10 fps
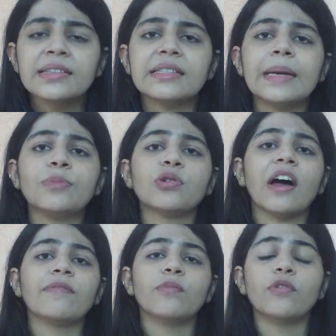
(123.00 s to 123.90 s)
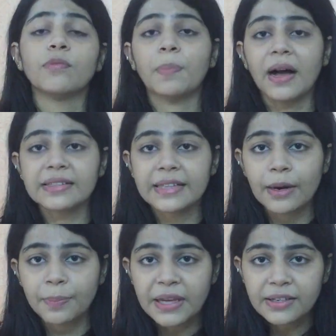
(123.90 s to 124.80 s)
seem to have moved past
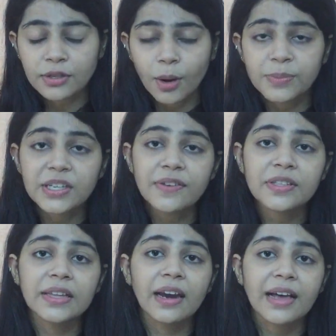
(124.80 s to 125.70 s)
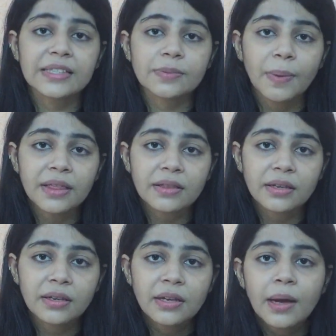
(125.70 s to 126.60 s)
their peaks observed in the last month,
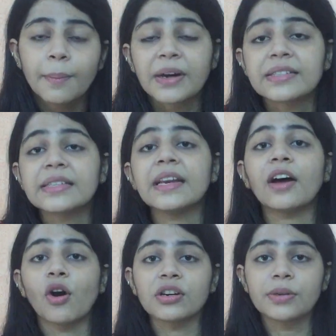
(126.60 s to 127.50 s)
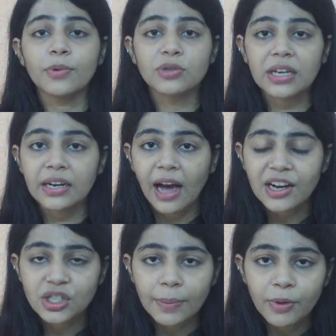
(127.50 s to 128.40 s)
but still are contributing
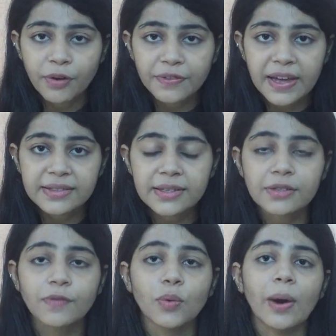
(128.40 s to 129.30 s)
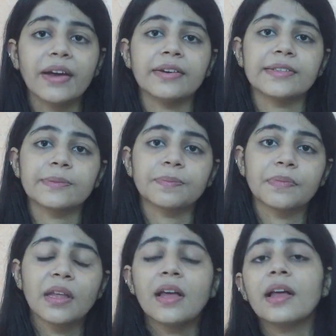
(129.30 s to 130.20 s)
large number of cases of the virus.
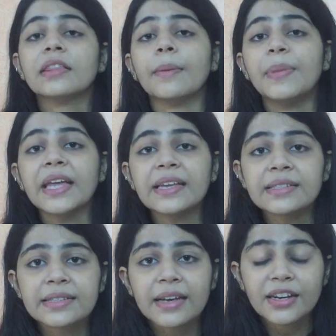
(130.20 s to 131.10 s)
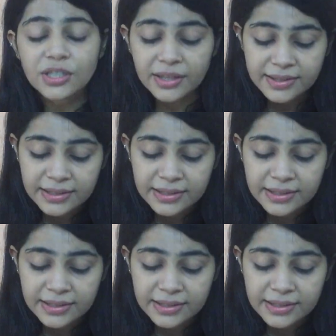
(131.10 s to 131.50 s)
The biggest surge in the